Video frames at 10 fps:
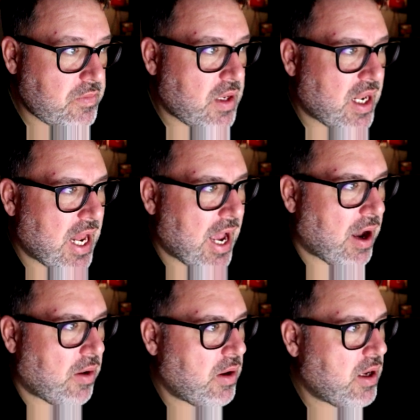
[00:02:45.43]

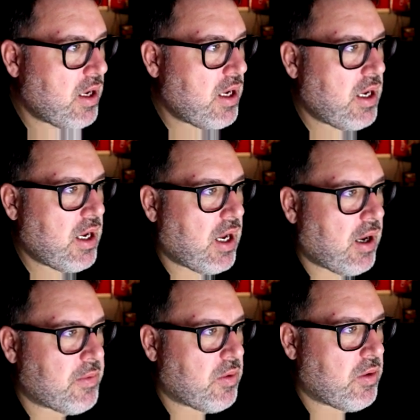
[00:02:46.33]
Now I'm
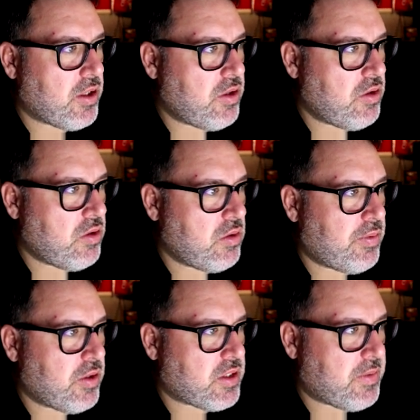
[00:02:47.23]
going to put
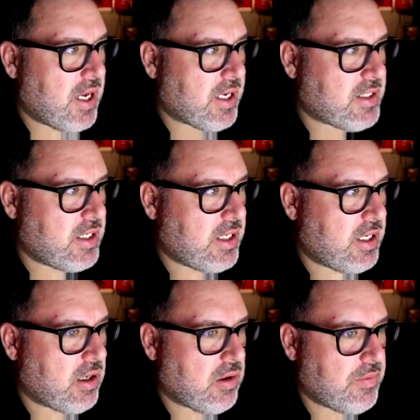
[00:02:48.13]
some text in here